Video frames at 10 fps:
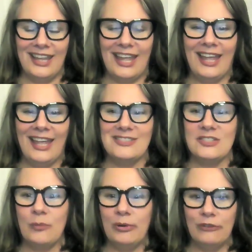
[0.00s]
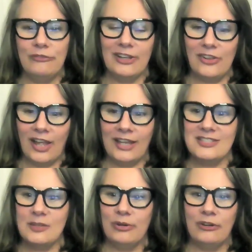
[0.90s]
And so the perfect clients,
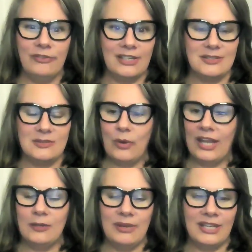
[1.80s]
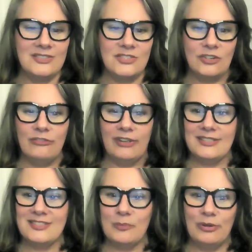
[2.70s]
the perfect way to be in
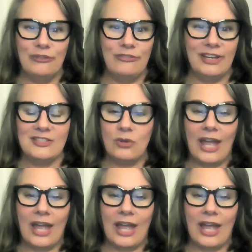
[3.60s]
service, the perfect,